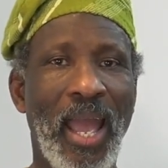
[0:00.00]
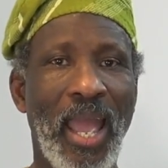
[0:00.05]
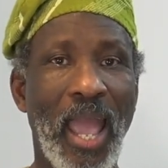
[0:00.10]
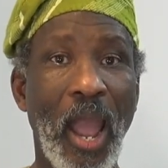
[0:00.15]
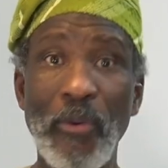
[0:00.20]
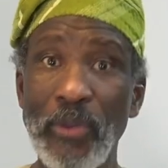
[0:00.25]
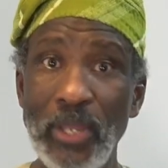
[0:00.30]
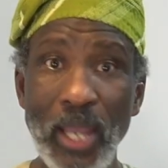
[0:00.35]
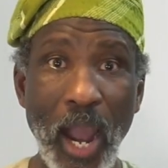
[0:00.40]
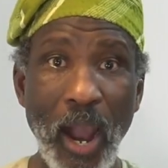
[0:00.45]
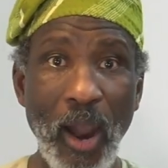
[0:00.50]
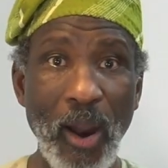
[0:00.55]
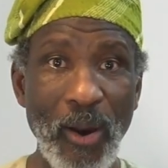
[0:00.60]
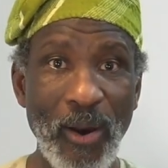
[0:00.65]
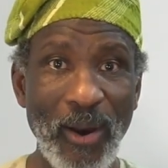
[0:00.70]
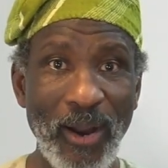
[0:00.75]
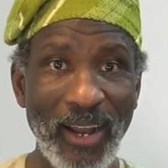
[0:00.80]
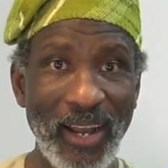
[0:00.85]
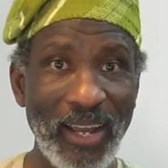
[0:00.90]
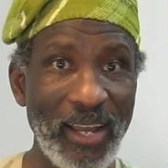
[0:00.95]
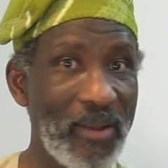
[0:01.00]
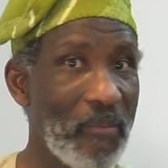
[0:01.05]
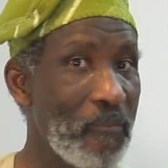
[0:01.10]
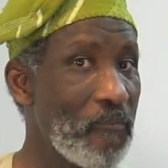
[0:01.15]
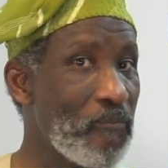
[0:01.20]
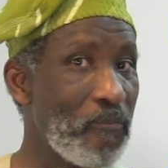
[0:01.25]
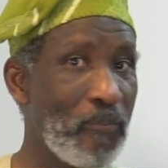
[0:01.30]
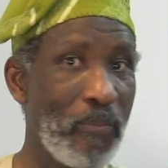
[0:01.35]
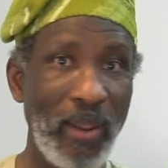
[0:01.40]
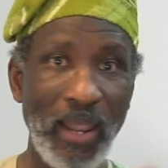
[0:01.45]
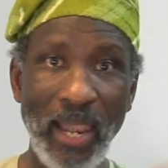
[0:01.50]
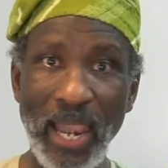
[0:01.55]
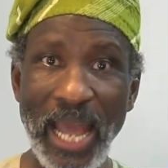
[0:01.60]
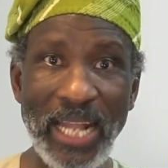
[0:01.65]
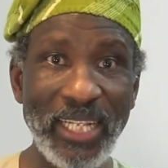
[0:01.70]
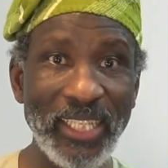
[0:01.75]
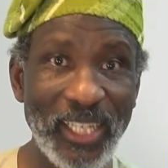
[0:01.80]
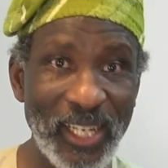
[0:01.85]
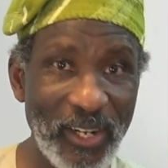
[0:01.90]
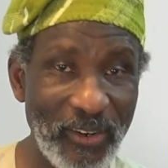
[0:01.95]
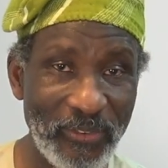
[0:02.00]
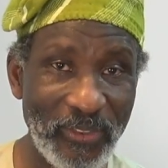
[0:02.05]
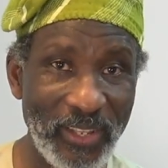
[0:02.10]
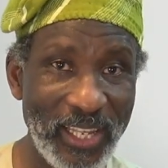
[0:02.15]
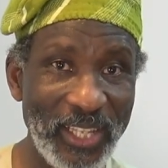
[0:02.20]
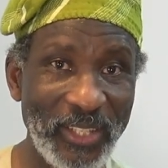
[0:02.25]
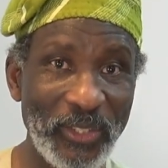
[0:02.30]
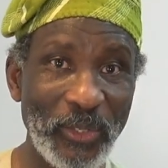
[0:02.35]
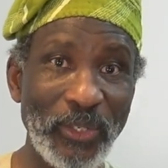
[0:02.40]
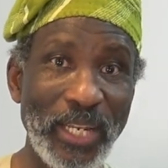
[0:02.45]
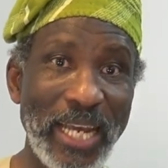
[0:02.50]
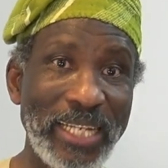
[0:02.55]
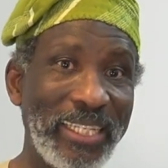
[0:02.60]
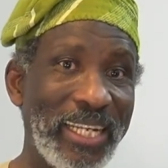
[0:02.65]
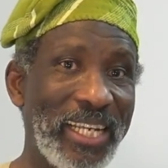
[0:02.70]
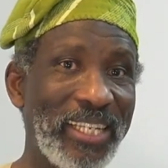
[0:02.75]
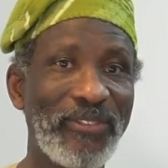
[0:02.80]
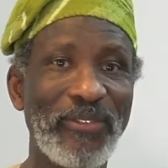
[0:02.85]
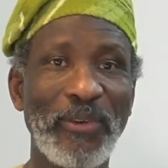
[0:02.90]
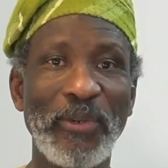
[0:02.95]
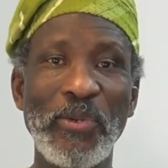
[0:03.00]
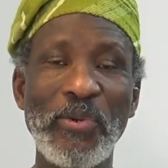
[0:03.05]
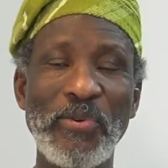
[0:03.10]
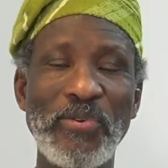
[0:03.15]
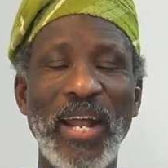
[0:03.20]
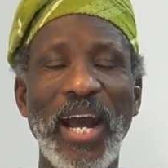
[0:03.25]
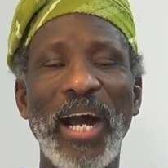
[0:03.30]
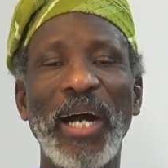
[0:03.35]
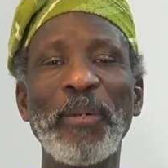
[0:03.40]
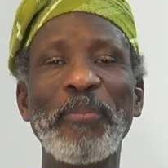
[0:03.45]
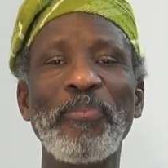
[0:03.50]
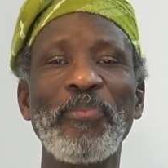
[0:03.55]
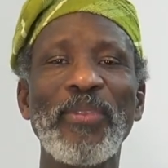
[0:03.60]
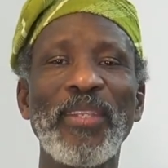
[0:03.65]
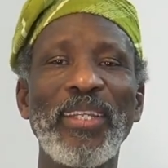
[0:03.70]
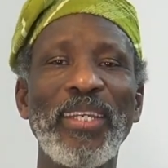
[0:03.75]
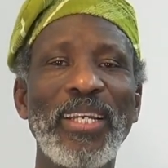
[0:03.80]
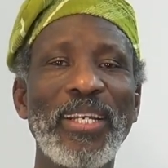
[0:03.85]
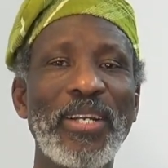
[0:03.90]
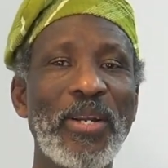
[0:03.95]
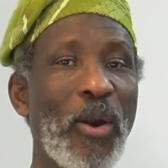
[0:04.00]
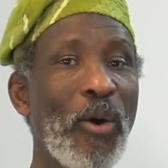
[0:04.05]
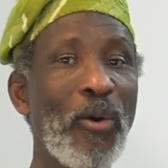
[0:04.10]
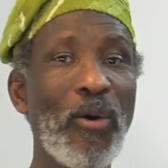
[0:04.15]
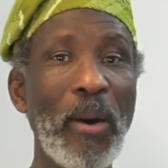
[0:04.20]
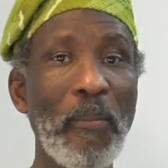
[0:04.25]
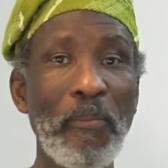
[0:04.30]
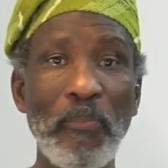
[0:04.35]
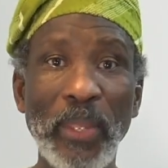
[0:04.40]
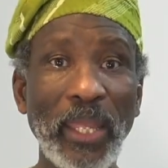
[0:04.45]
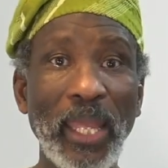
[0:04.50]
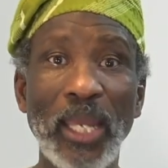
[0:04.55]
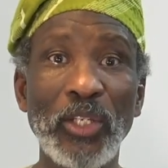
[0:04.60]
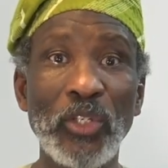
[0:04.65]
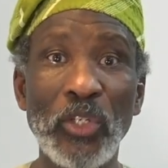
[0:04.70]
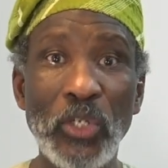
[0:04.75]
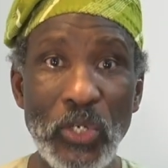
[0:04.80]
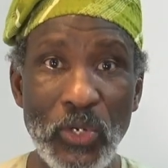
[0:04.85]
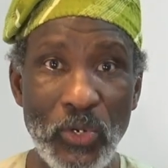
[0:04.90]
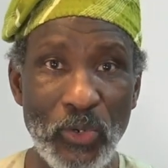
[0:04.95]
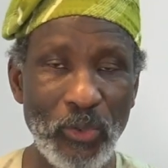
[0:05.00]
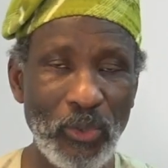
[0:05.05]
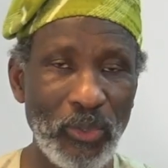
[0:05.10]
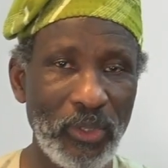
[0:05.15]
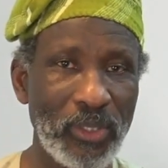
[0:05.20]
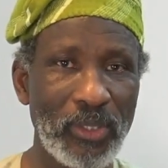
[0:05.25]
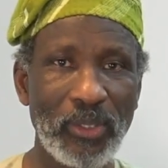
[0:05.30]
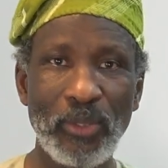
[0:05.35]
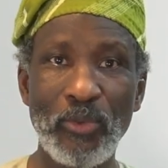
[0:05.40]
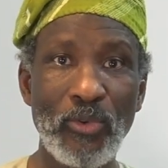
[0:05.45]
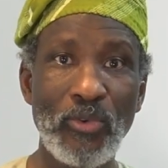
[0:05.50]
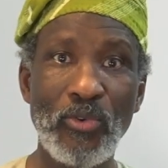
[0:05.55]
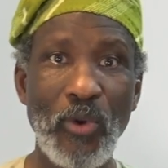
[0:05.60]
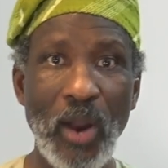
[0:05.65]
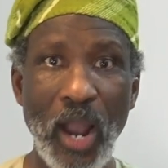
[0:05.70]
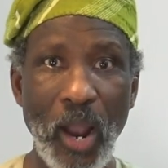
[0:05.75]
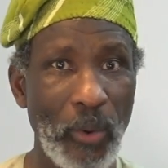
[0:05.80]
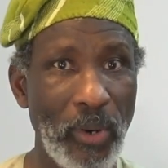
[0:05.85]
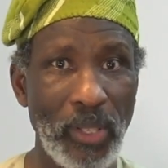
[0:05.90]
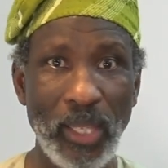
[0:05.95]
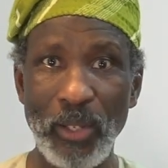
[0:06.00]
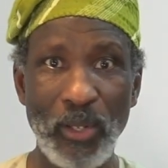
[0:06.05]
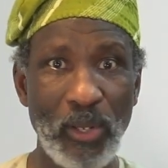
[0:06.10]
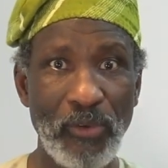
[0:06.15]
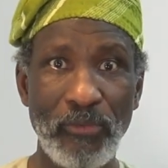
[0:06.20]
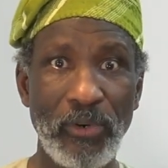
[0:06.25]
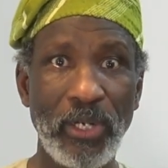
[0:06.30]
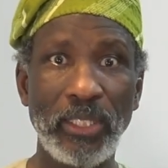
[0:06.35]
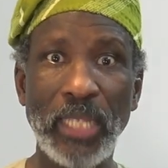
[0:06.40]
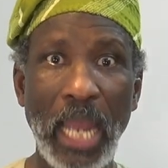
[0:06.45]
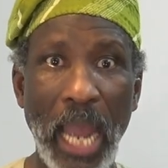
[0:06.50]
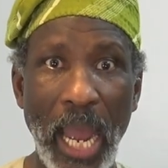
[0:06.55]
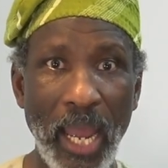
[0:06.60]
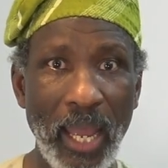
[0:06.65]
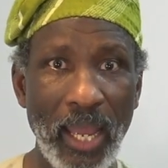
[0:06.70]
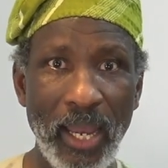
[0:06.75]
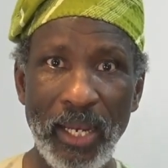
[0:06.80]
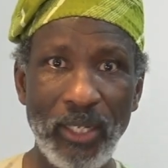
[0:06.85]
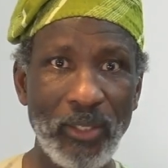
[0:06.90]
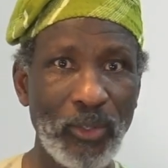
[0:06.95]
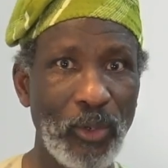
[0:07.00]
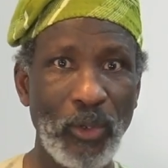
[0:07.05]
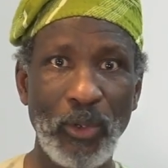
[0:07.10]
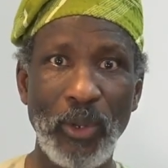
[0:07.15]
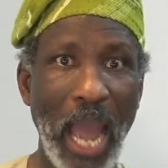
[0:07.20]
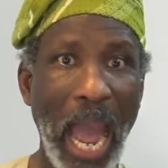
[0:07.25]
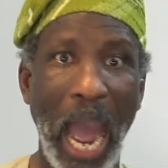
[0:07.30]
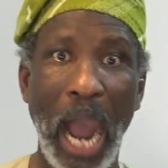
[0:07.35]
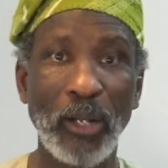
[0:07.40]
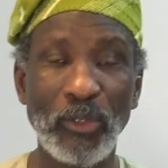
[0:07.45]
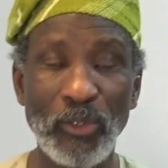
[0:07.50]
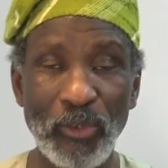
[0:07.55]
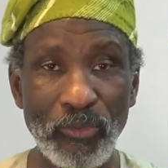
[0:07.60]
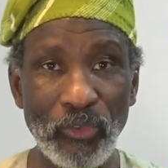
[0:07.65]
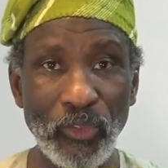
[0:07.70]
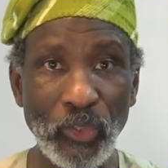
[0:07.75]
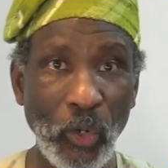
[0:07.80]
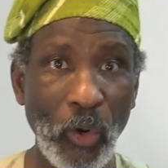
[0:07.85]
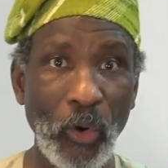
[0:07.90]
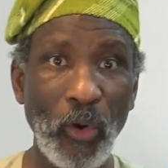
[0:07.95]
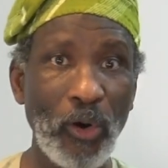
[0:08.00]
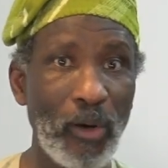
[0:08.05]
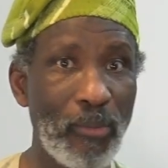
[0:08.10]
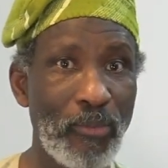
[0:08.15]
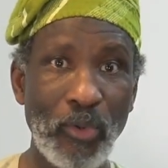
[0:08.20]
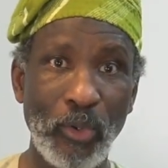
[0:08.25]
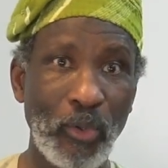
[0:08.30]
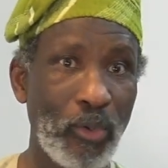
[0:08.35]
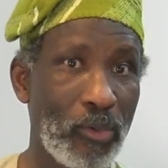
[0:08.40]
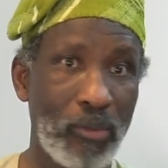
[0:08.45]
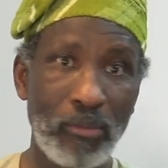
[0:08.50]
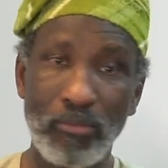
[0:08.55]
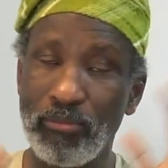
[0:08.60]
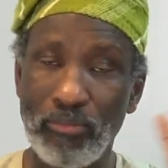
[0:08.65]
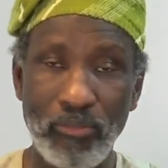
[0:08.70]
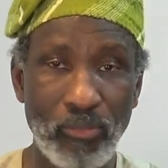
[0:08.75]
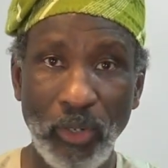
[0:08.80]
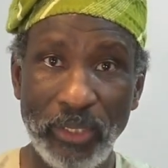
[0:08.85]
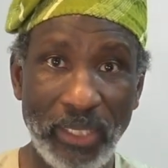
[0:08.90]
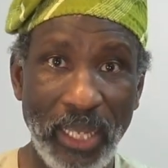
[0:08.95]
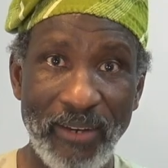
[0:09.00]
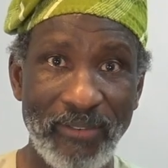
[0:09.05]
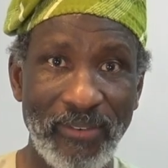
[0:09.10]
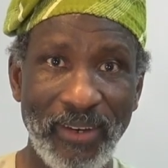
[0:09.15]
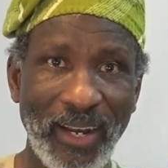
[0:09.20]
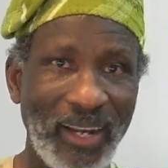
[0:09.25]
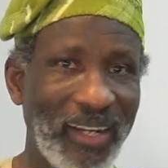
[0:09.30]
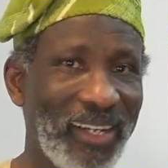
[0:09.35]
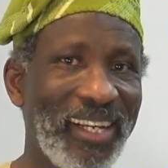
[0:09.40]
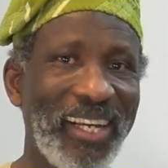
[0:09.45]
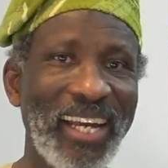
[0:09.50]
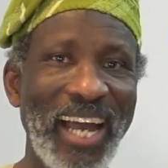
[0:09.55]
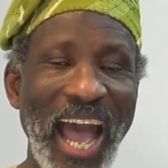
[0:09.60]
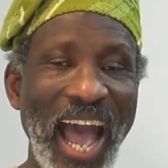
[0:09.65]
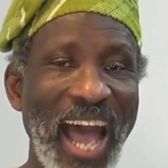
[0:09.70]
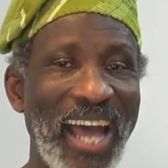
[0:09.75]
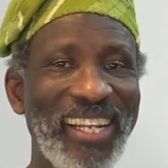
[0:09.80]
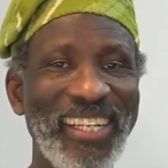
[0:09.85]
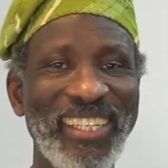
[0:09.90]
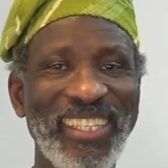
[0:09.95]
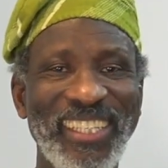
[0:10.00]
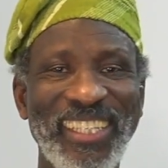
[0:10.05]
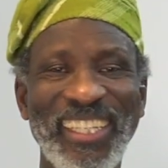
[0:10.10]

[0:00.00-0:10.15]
Here we go. Plenty of things to digest for you now. Go and pick and choose who you are, whether you've retired or you're out of job or whatever. And